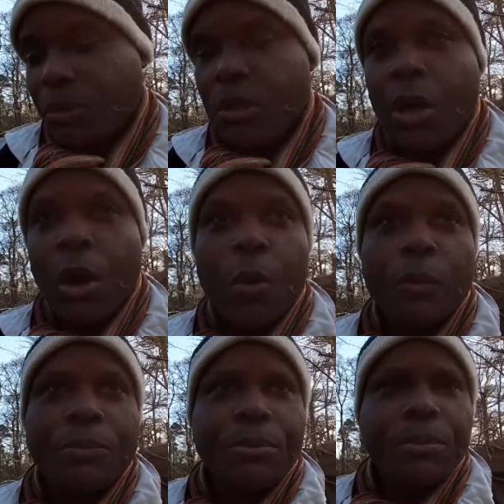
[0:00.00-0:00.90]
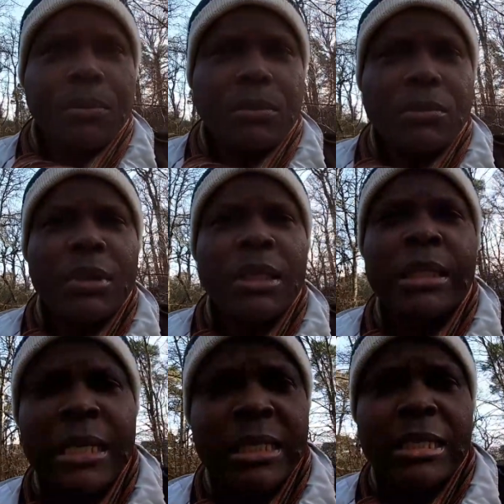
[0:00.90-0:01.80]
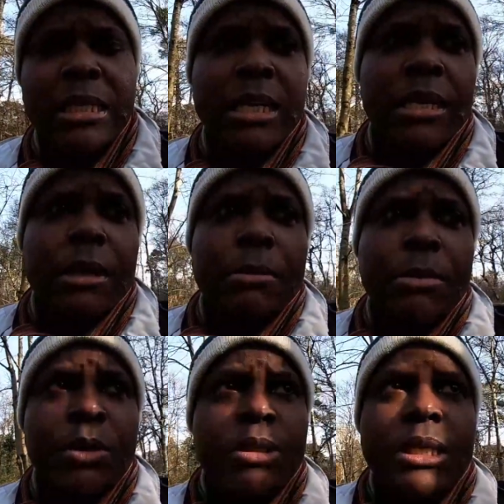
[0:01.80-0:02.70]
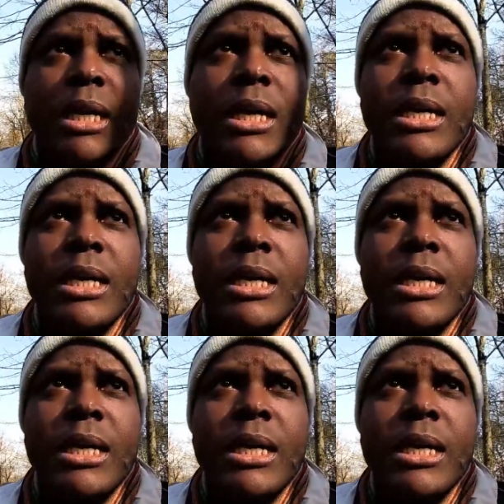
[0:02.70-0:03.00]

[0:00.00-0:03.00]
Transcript: Now, this music